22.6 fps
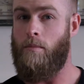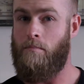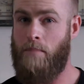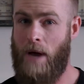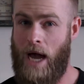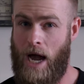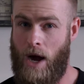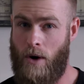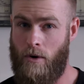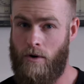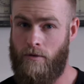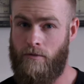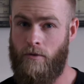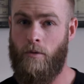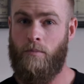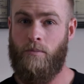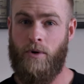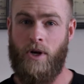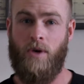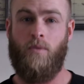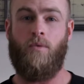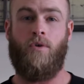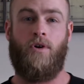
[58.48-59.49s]
a powerful
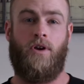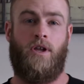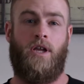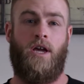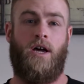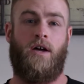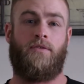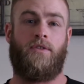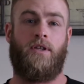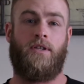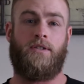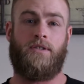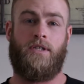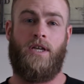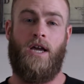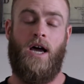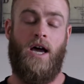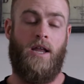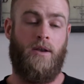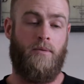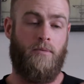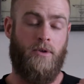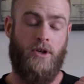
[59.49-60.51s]
pre-workout that's
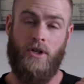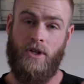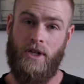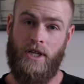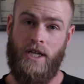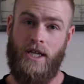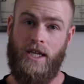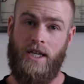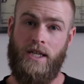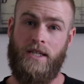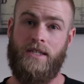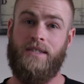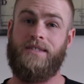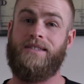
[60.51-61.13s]
got clean,